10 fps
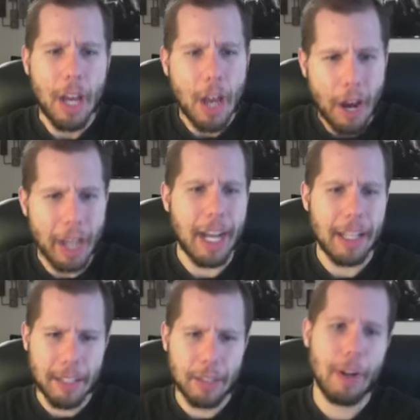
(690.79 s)
All right,
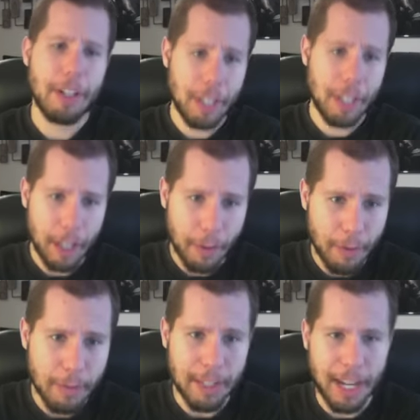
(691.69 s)
got this question here
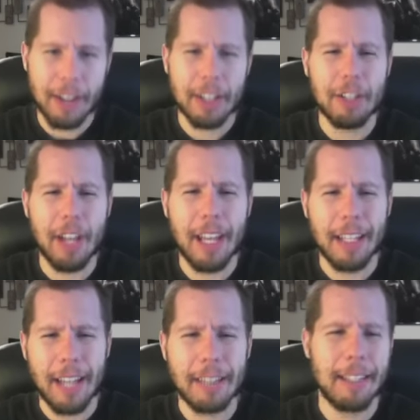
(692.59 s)
from Derek J.
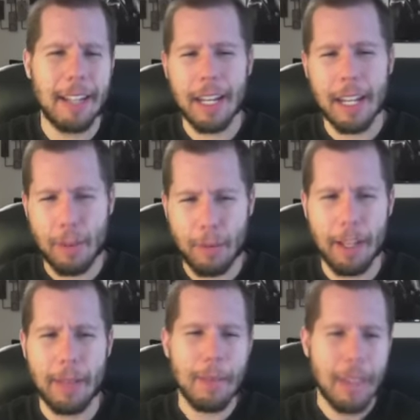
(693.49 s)

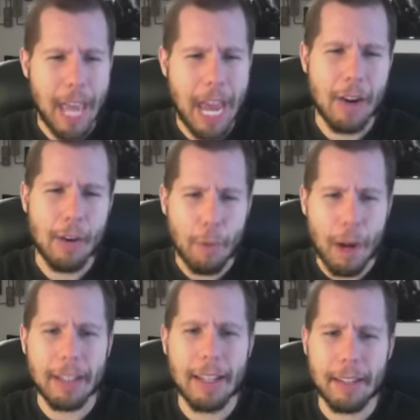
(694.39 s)
1993. Hey, Aaron,
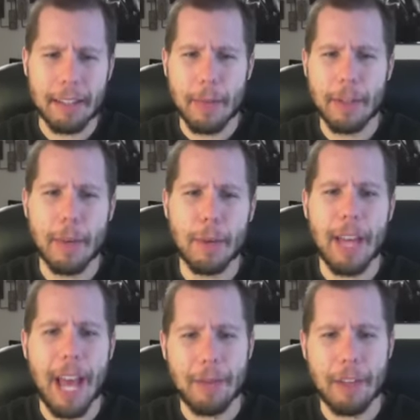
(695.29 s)
why doesn't
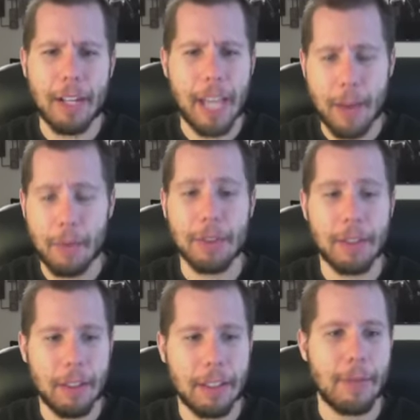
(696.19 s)
WWE have their
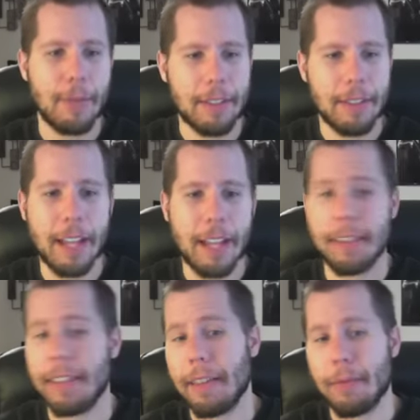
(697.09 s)
cameras on different sides
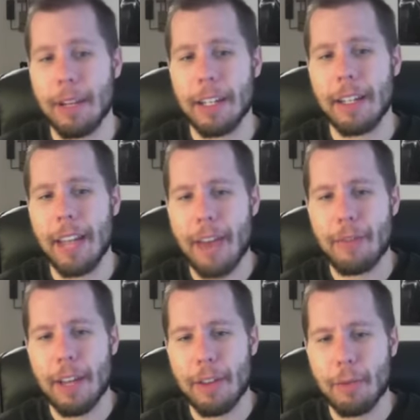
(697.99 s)
of the arena
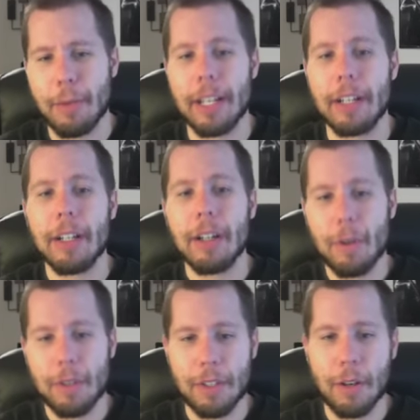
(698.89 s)
every other week
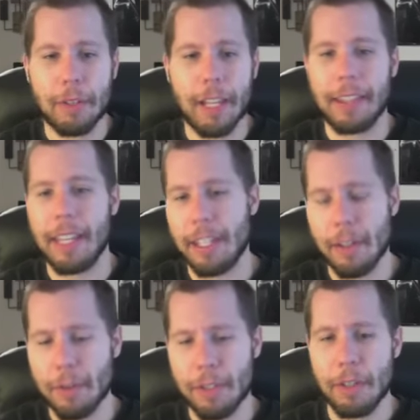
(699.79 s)
or so like they
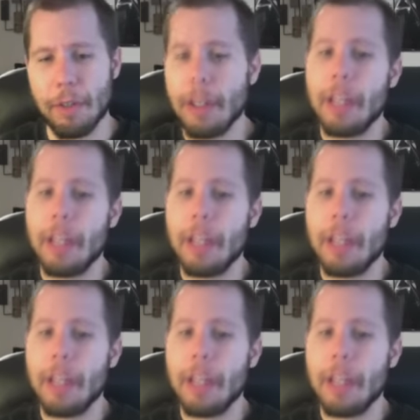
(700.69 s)
used to?